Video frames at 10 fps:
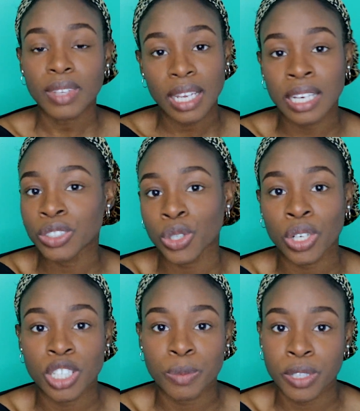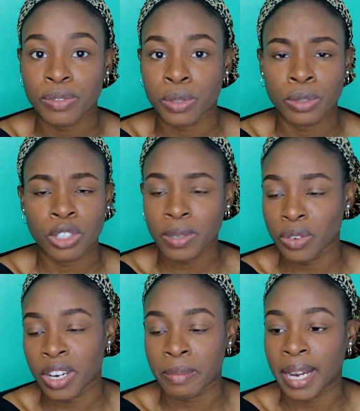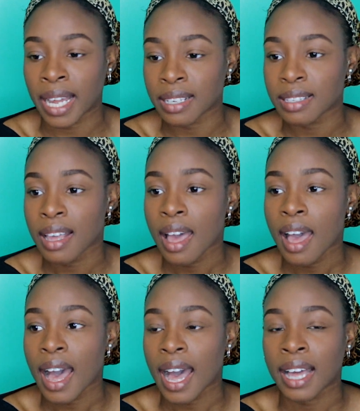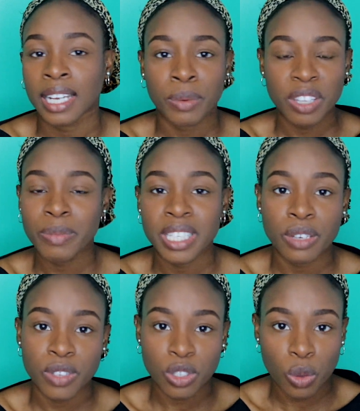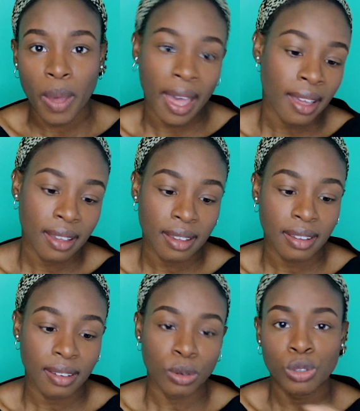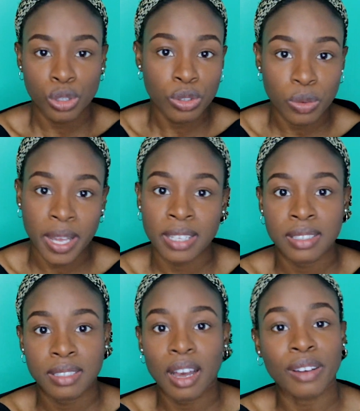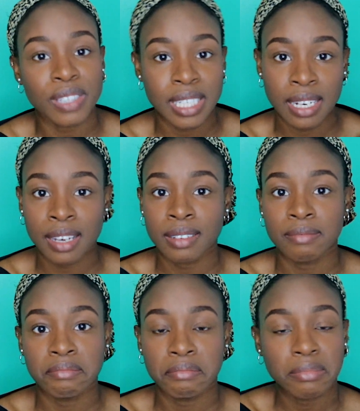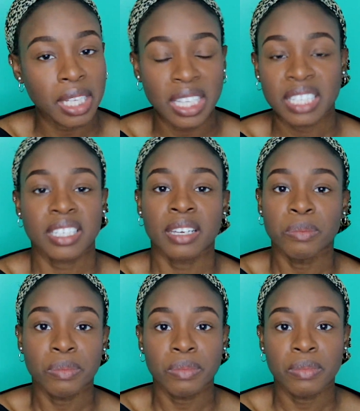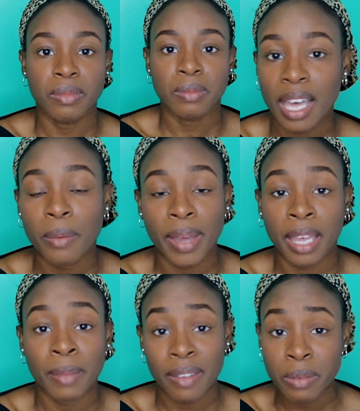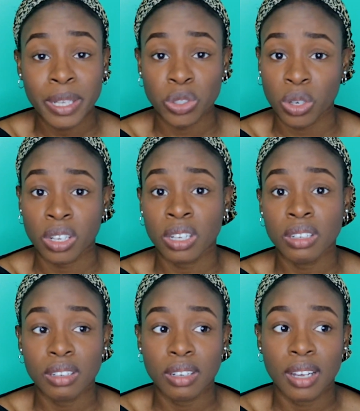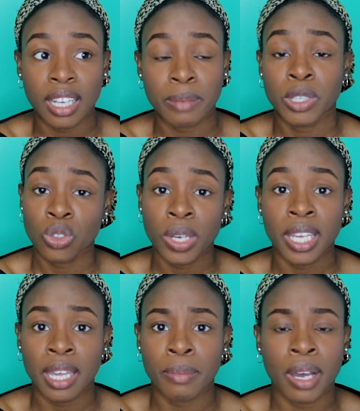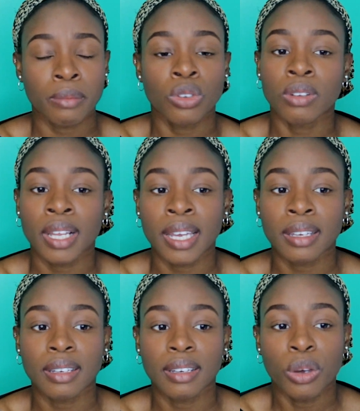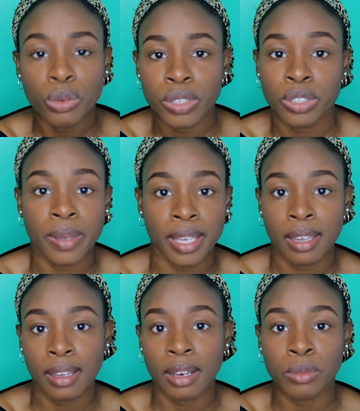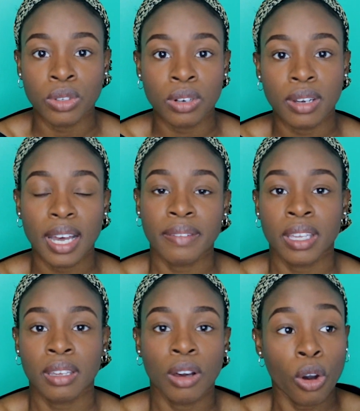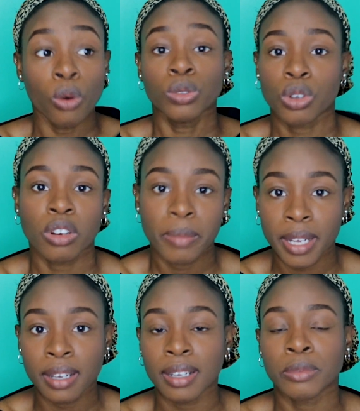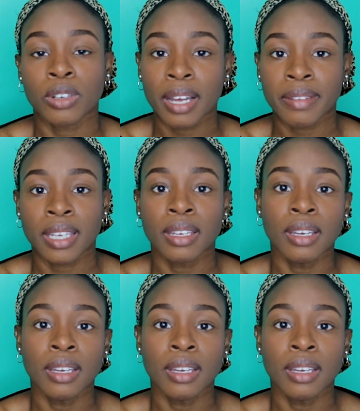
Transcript: Lindt chocolate is beautiful, so is Green and Black's. And I would give myself a square or 2 squares after dinner, and that's it. That way I'm having my chocolate and I'm enjoying it, but I'm not like overdoing it. I'm not having a whole chocolate bar. I'm not having,